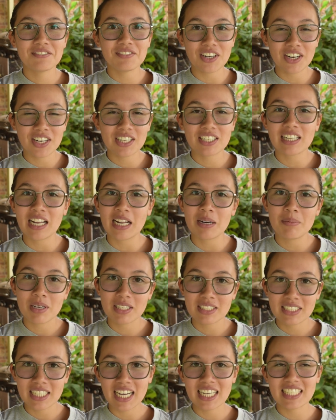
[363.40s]
Very glad
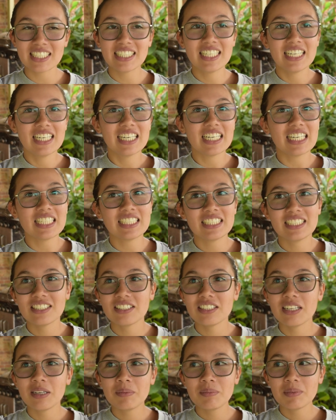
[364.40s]
about that. I
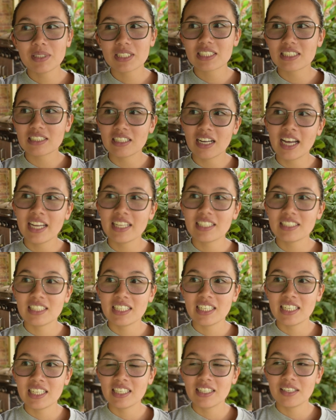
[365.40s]
still am
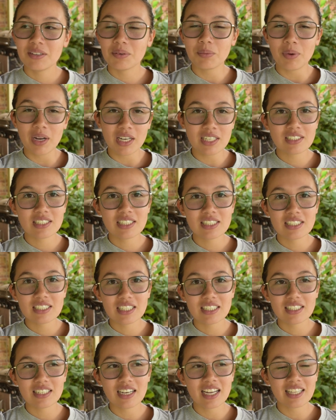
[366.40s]
slightly restless.
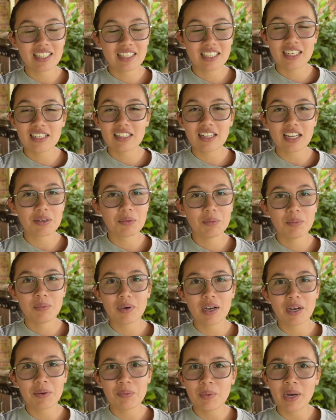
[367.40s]
I think like
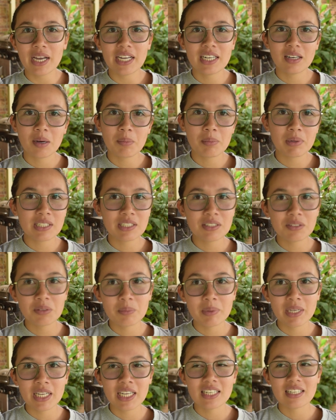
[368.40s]
I wake up a little
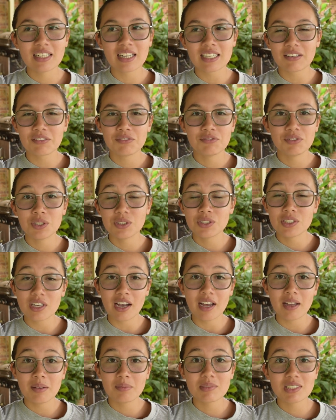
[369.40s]
bit, like a few
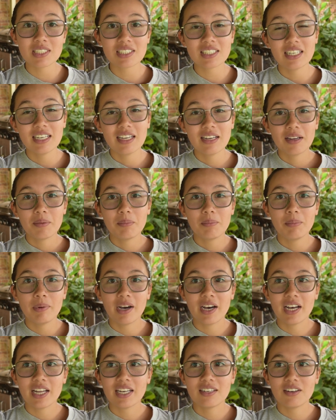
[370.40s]
times.
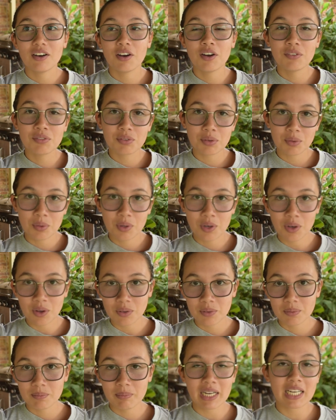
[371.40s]
But
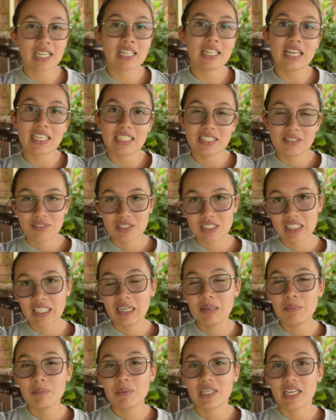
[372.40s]
overall, my collective
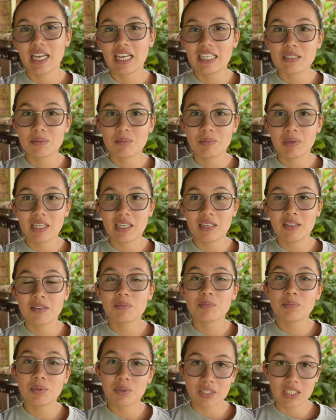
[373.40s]
sleep has been
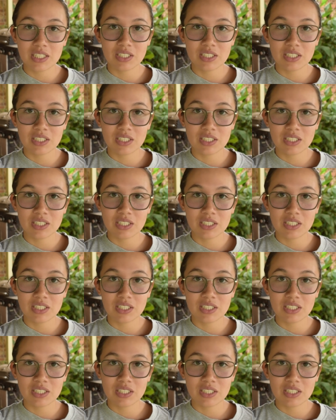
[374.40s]
pretty